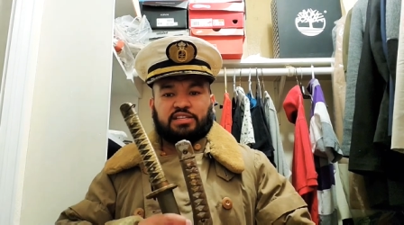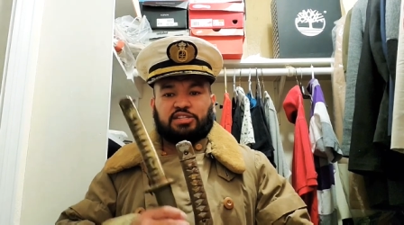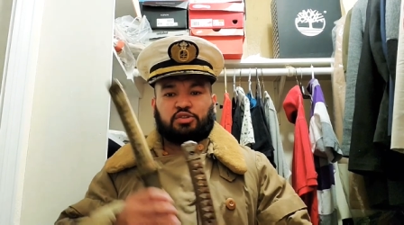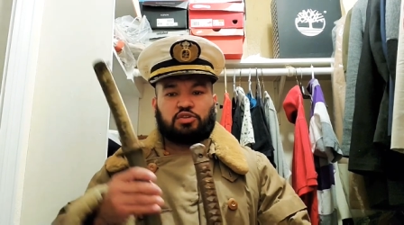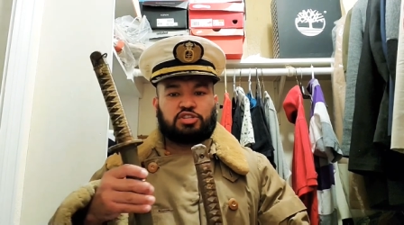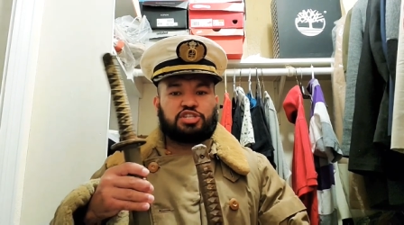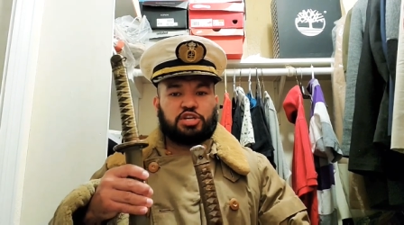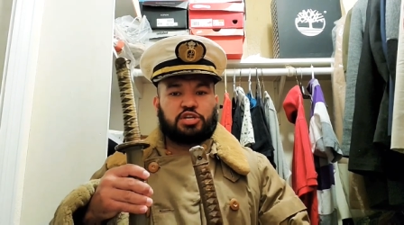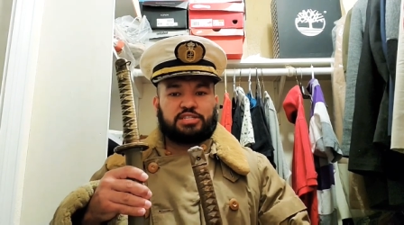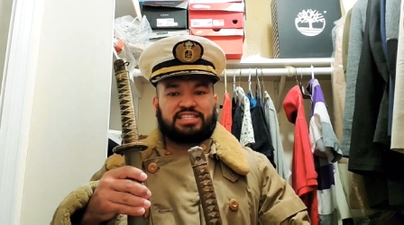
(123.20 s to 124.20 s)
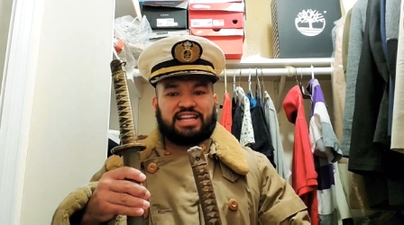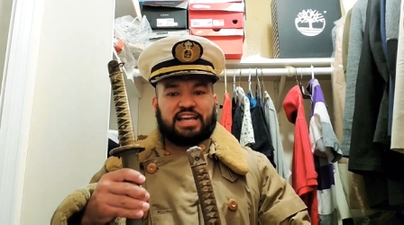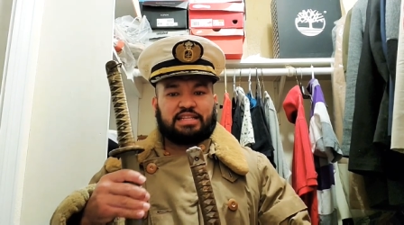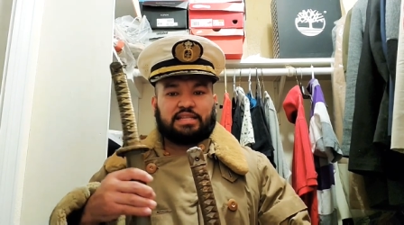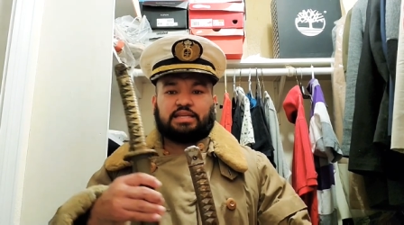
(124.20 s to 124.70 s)
a sword just
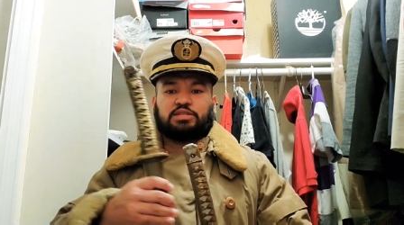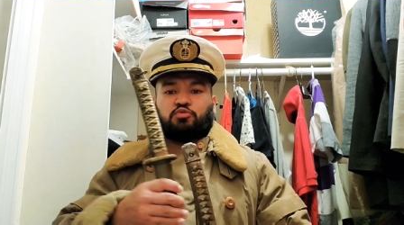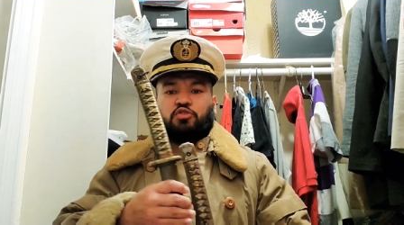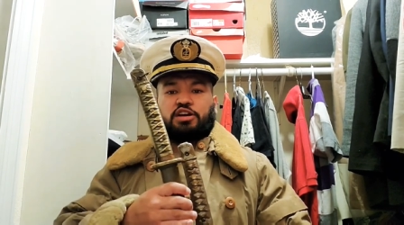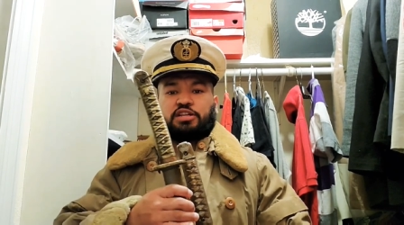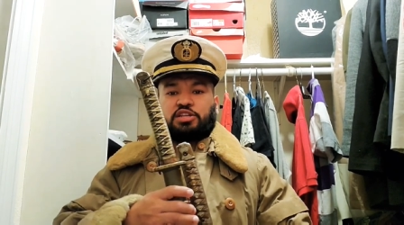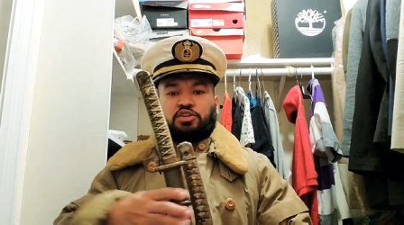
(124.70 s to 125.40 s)
like this one.